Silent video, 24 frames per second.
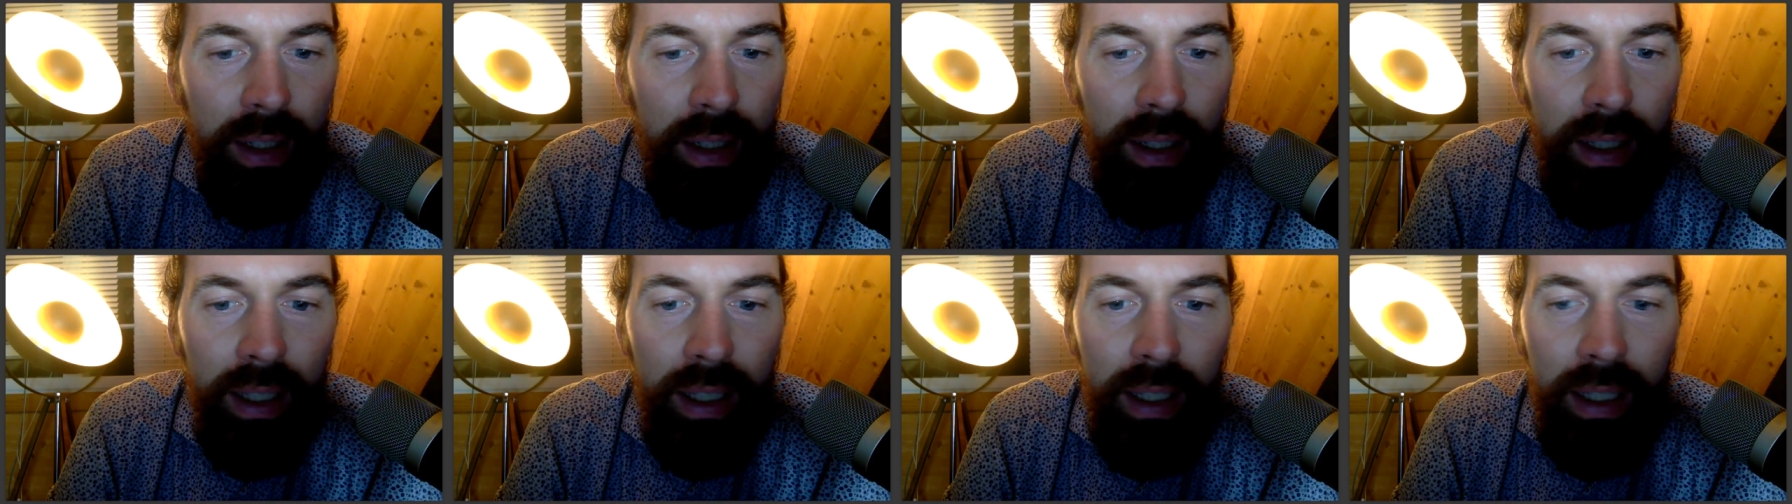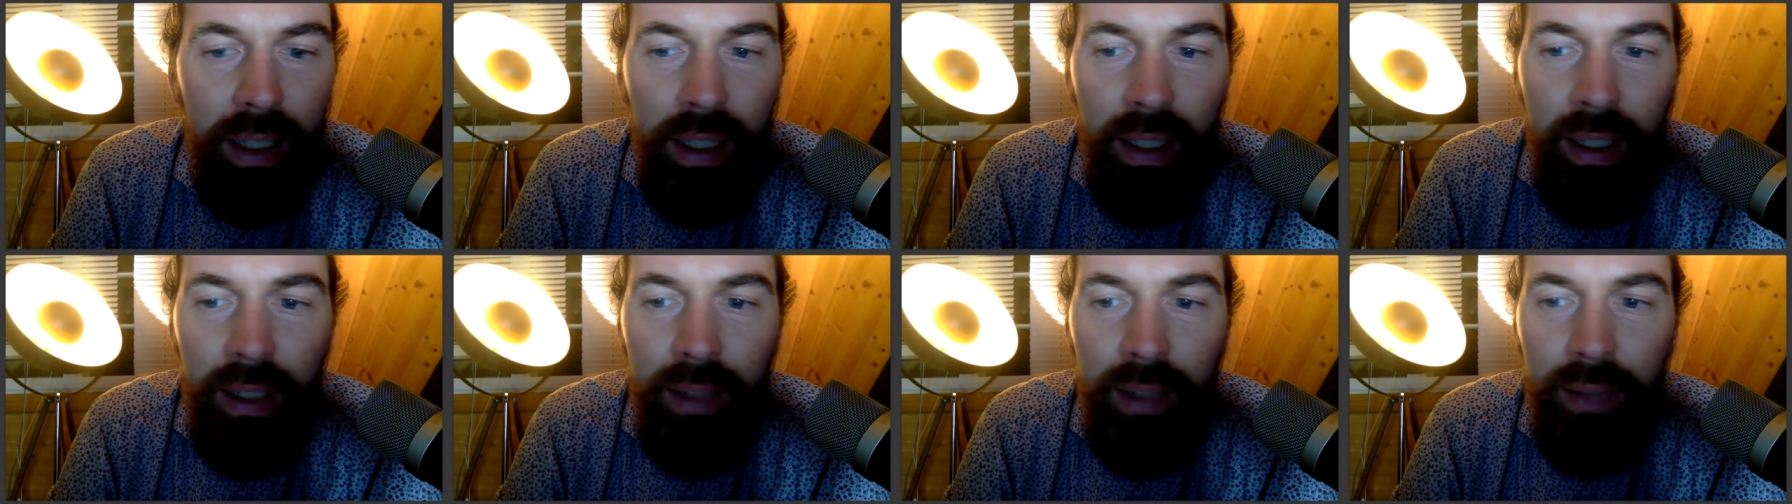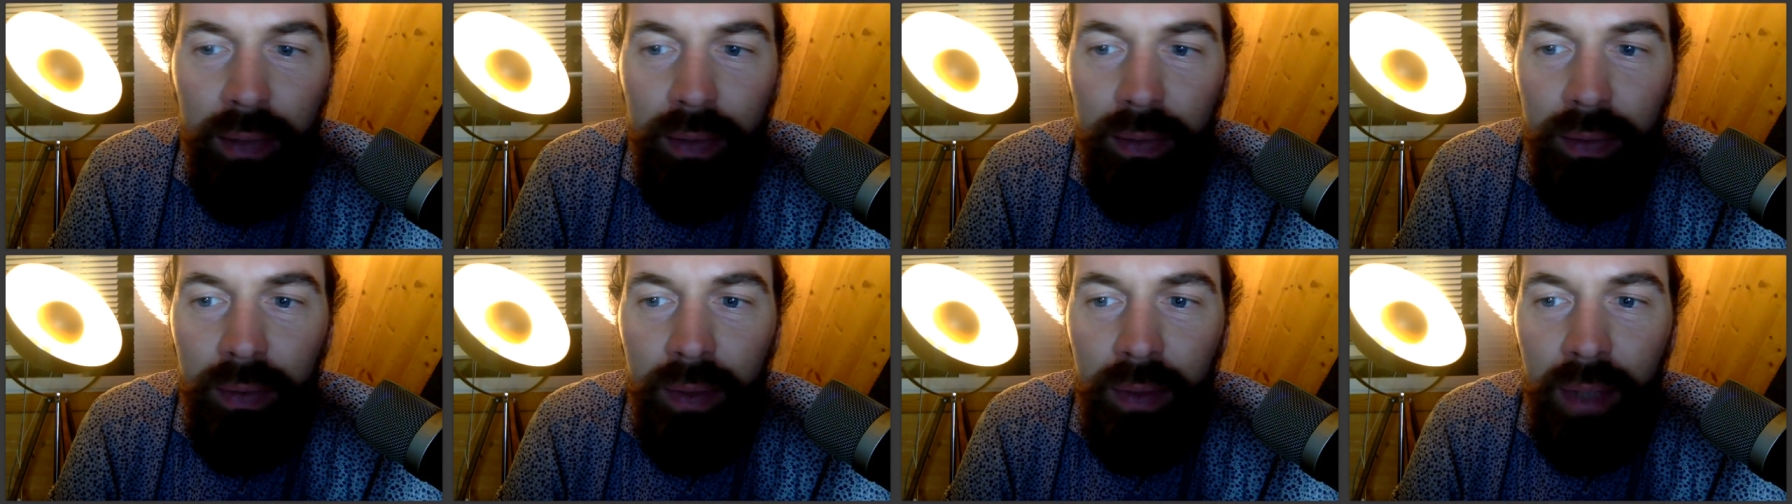he
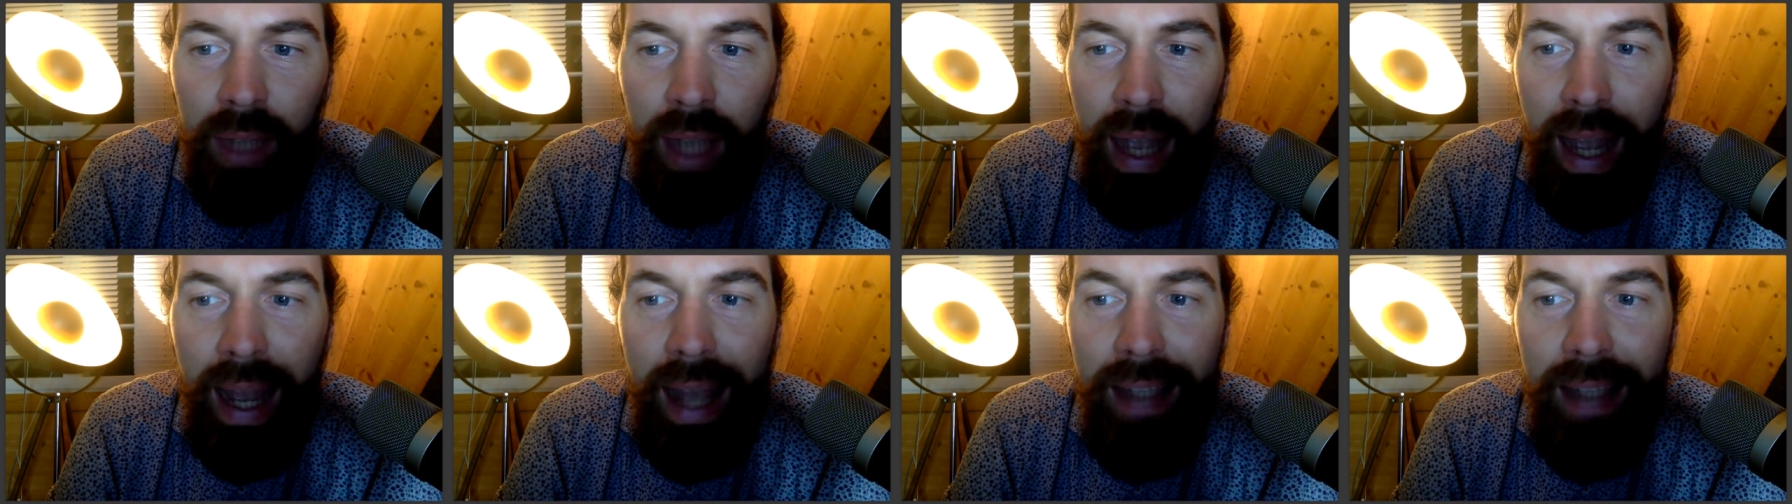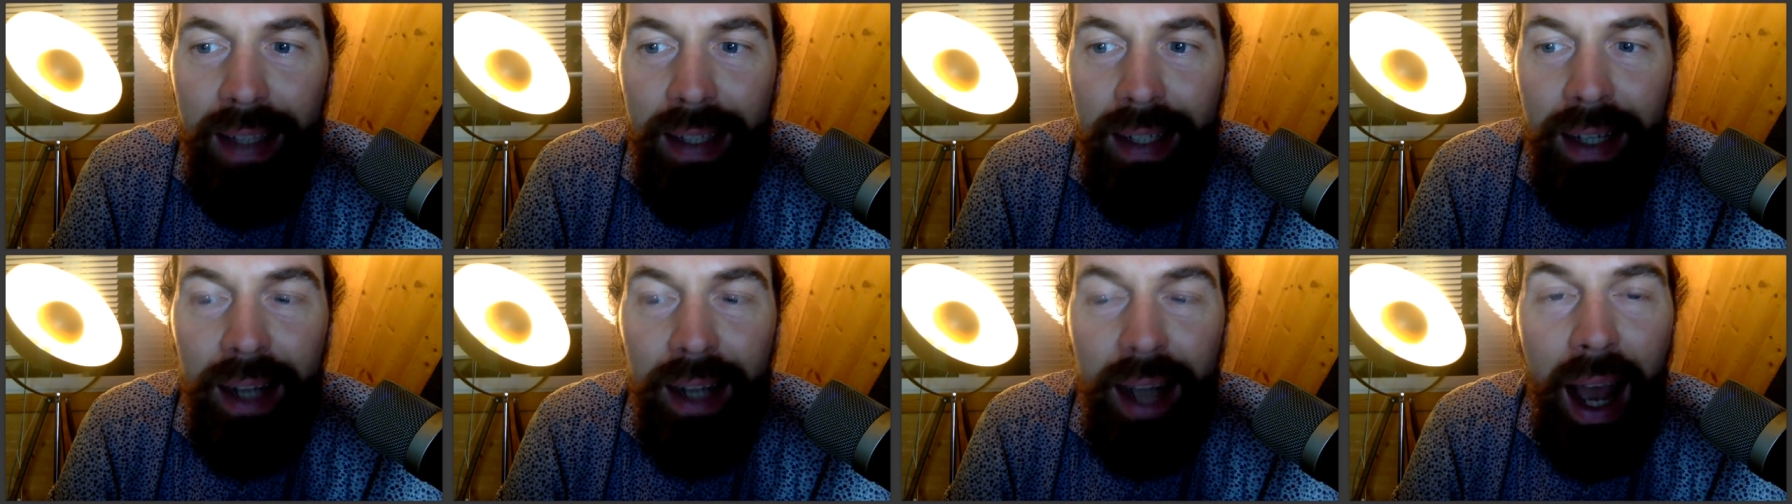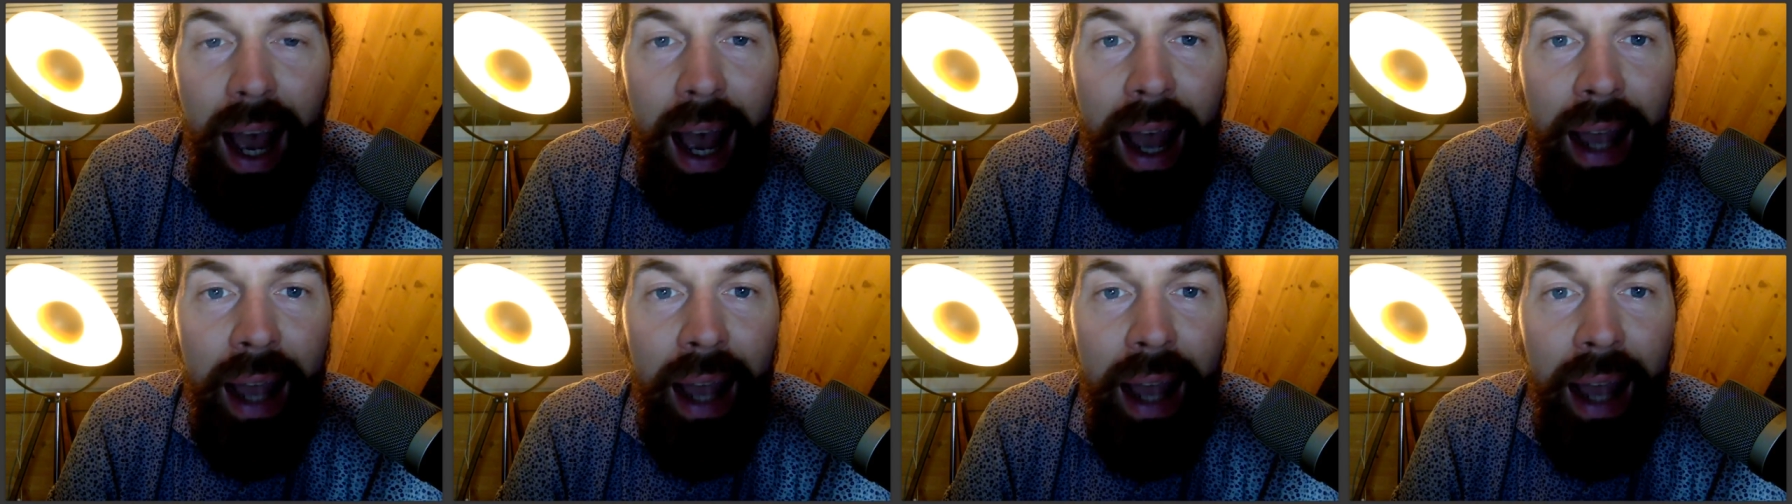has an